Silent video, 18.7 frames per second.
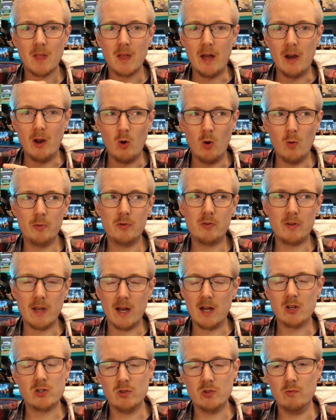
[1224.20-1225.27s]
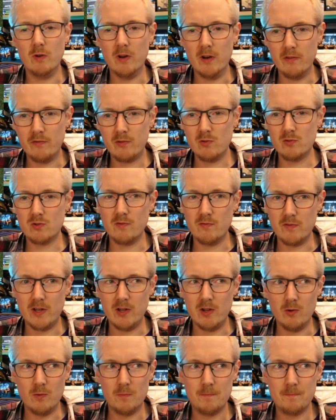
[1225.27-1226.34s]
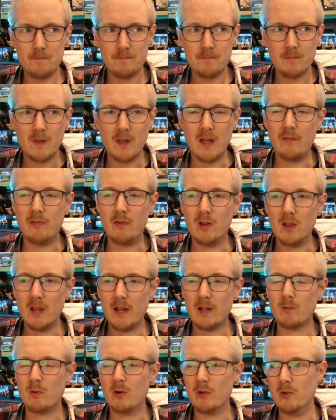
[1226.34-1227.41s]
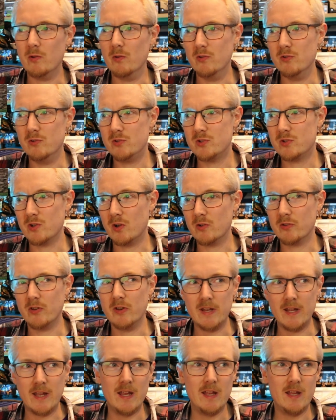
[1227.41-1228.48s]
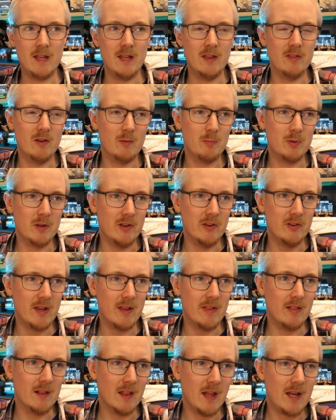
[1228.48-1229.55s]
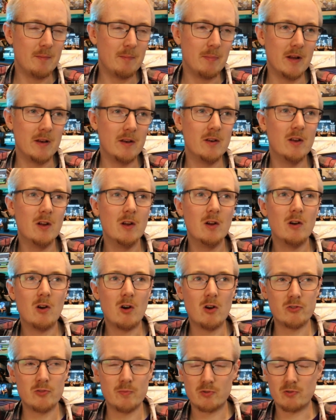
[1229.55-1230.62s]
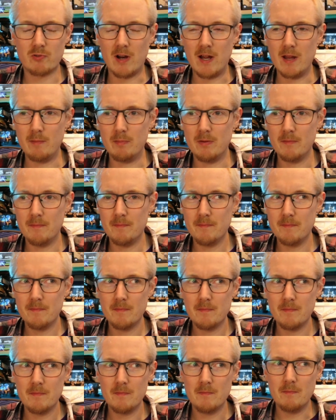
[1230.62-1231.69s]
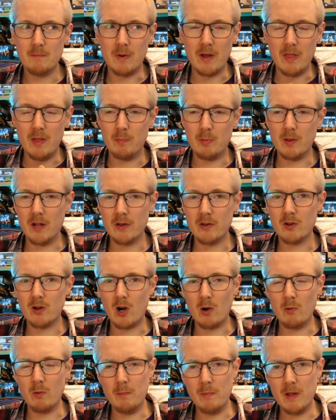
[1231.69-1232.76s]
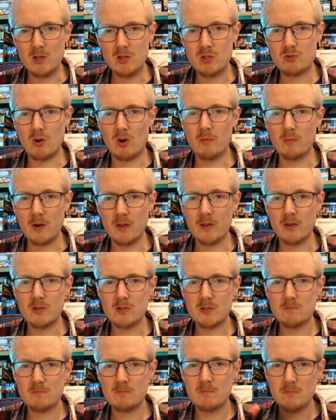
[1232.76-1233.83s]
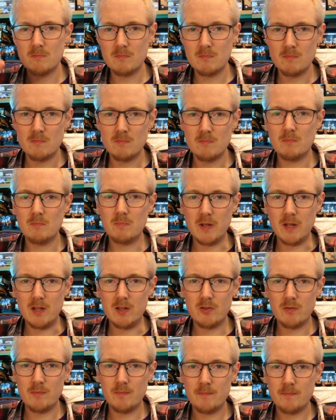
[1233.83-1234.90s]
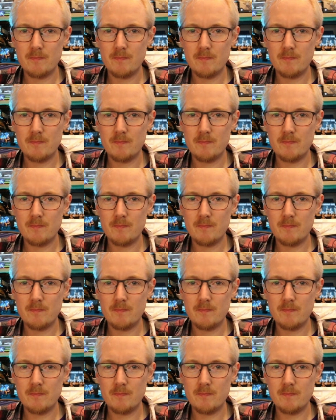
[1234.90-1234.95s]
And I hope to catch you in a future video. If you like what you saw today, either please hit the like button or subscribe. By the blood are we made strong, brothers. Peace.